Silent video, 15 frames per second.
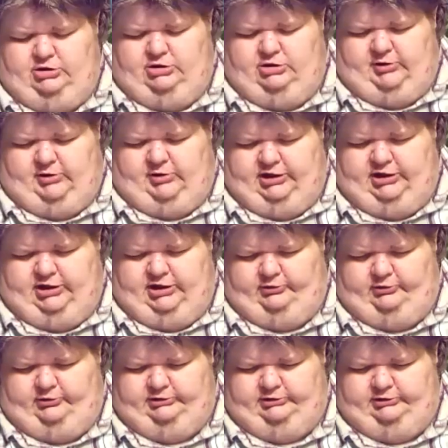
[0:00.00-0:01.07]
during
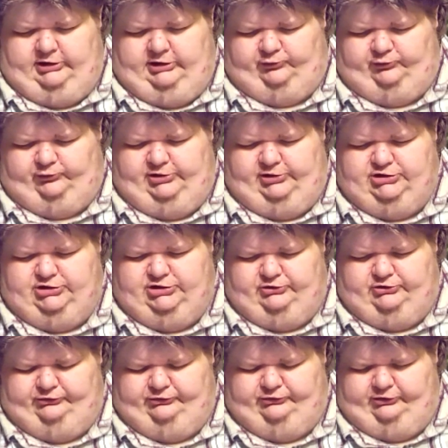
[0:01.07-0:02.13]
expeditions, his
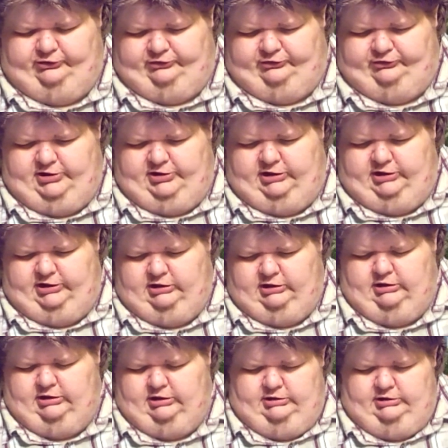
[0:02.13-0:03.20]
study, the
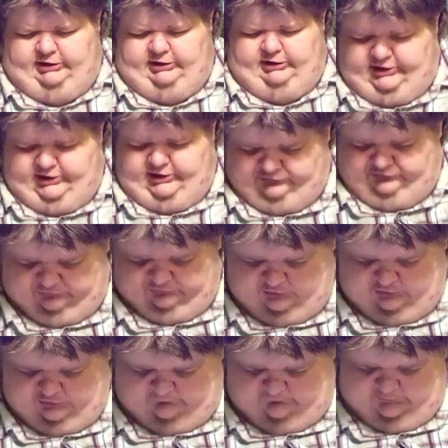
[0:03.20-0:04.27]
ices of the
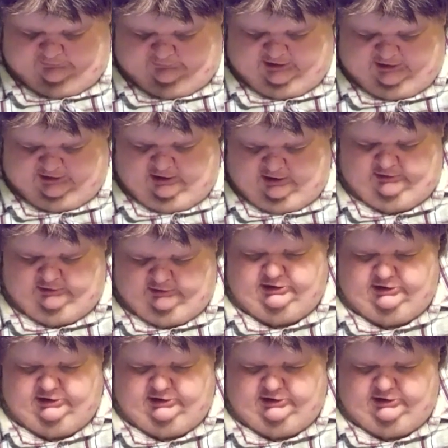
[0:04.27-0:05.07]
Kara